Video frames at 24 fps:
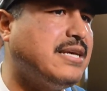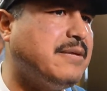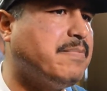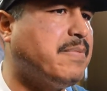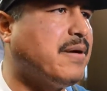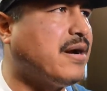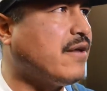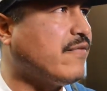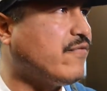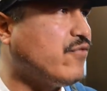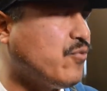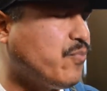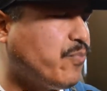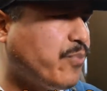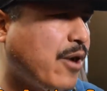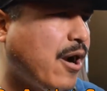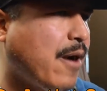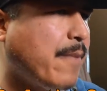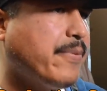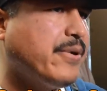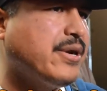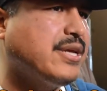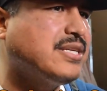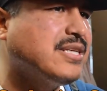He bought a few
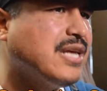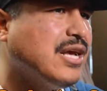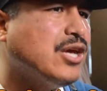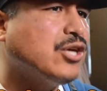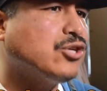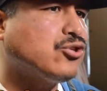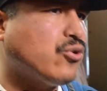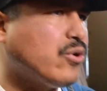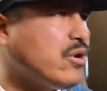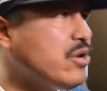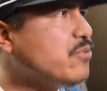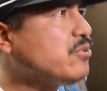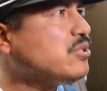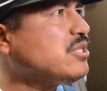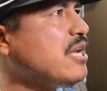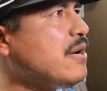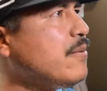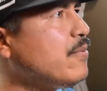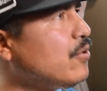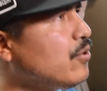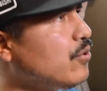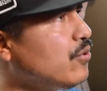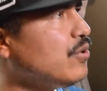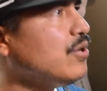properties. So he was
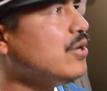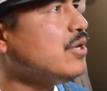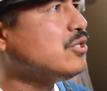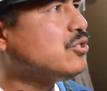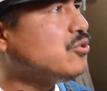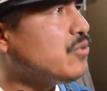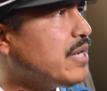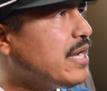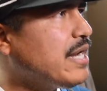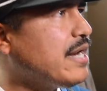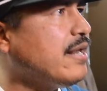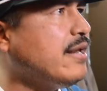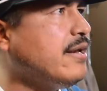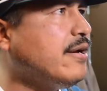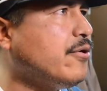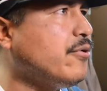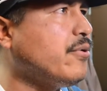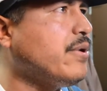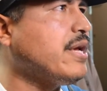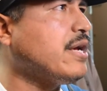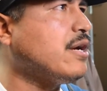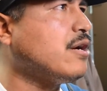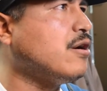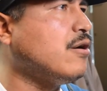able to get a little
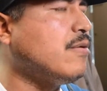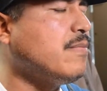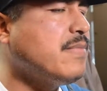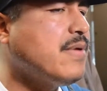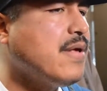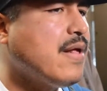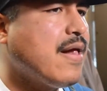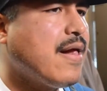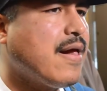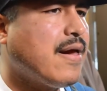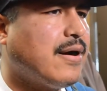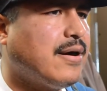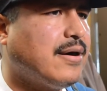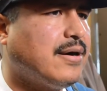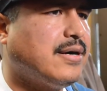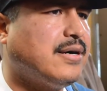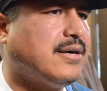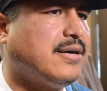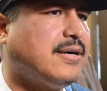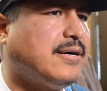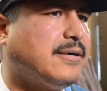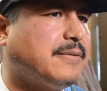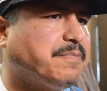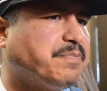income
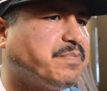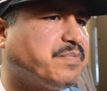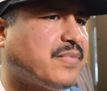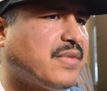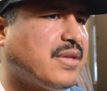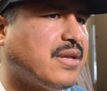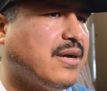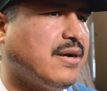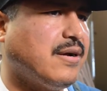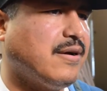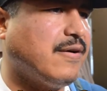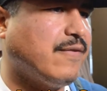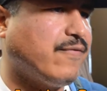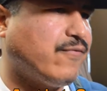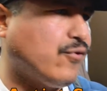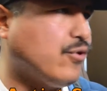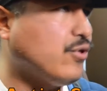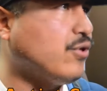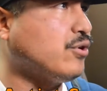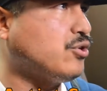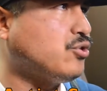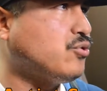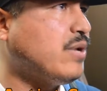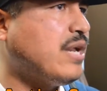for
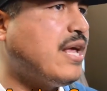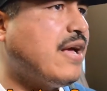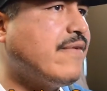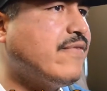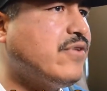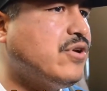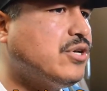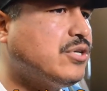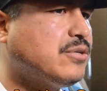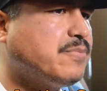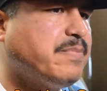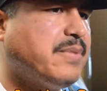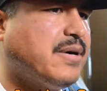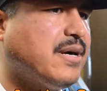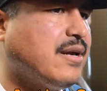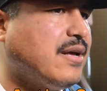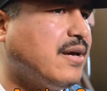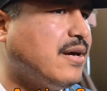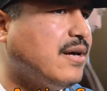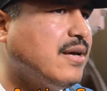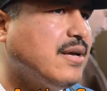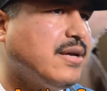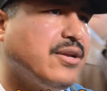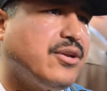the 2.5 years.
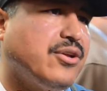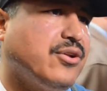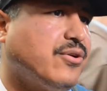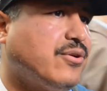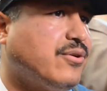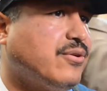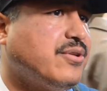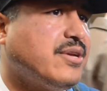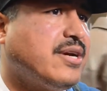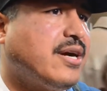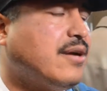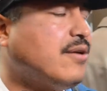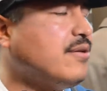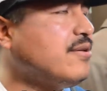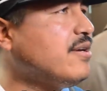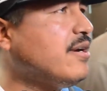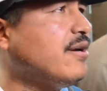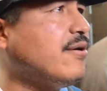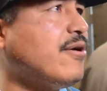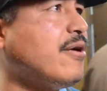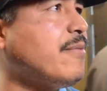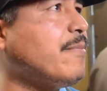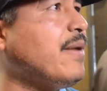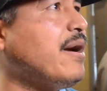But, you know, you
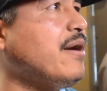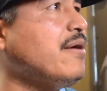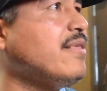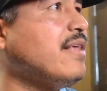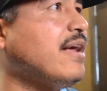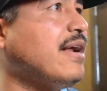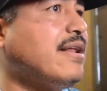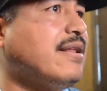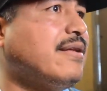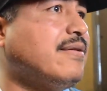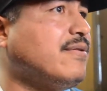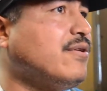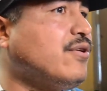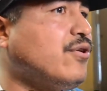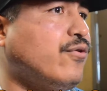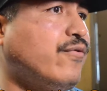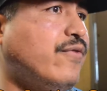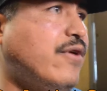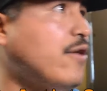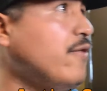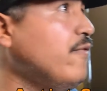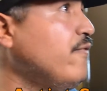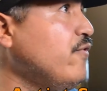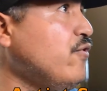gotta admire that. And, you know,
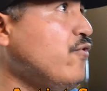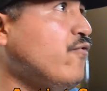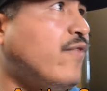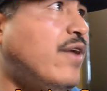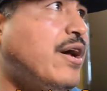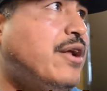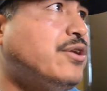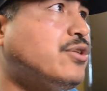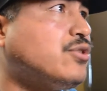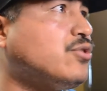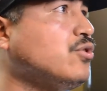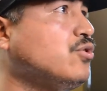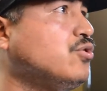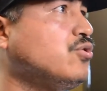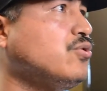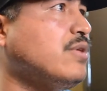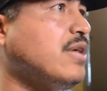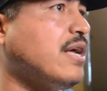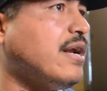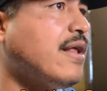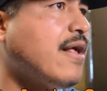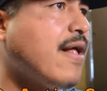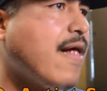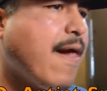very few fighters could do
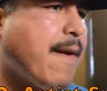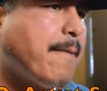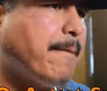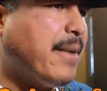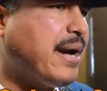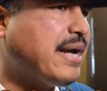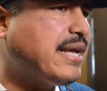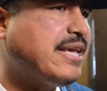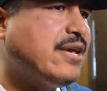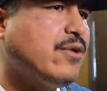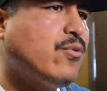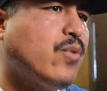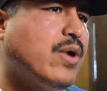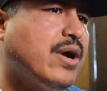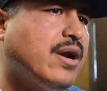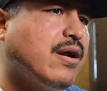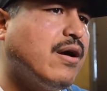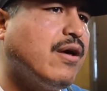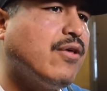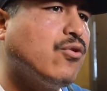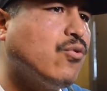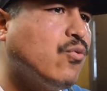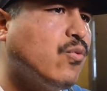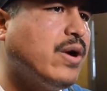that. Mikey went
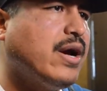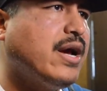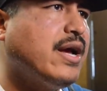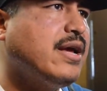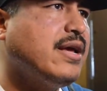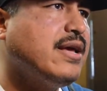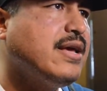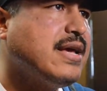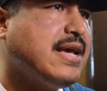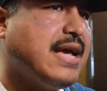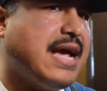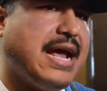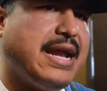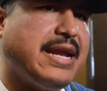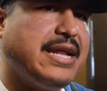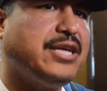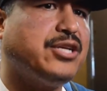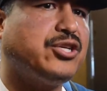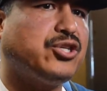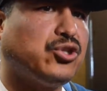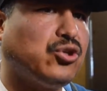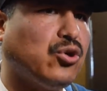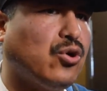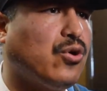all the way, and he
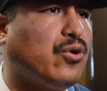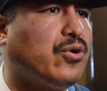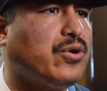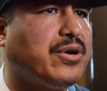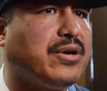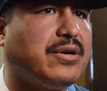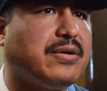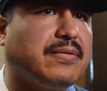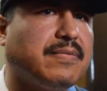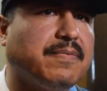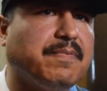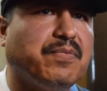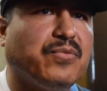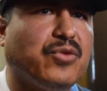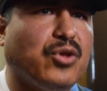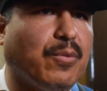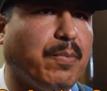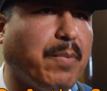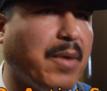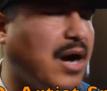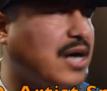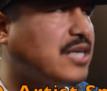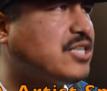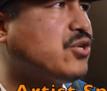showed the
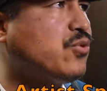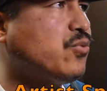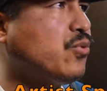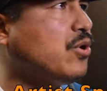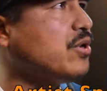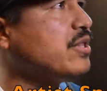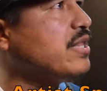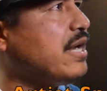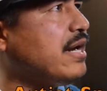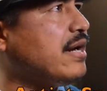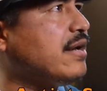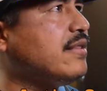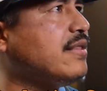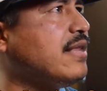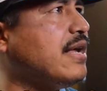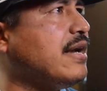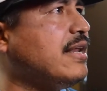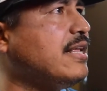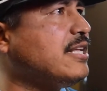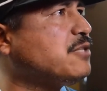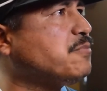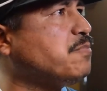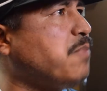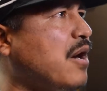boxing world that
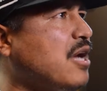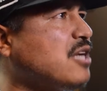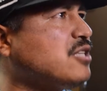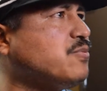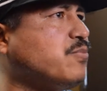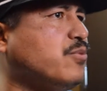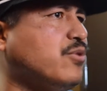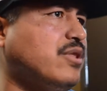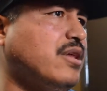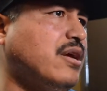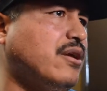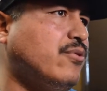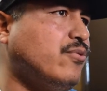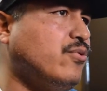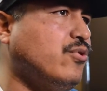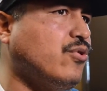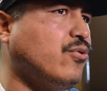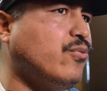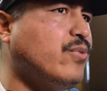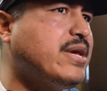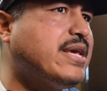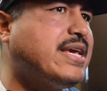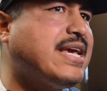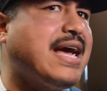it's possible, that, you know,
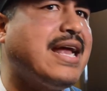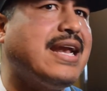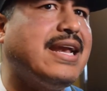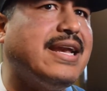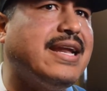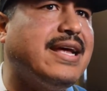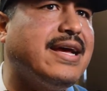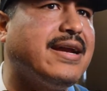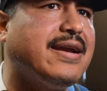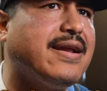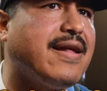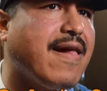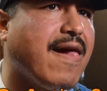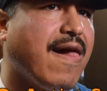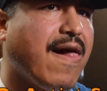we can't let